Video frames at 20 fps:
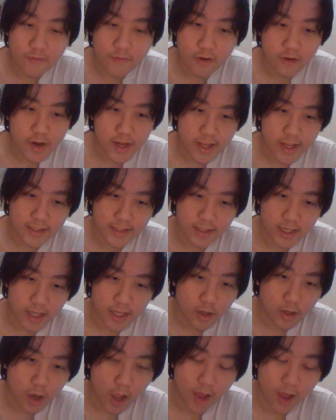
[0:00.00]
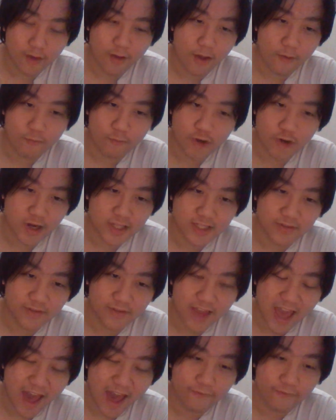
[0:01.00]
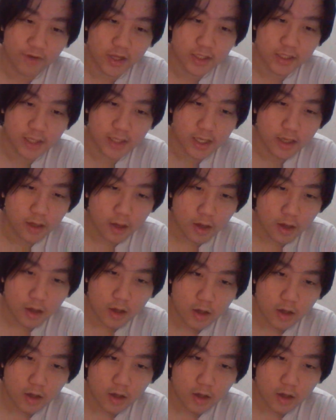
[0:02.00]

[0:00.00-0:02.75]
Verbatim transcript: very easily and relatively effortlessly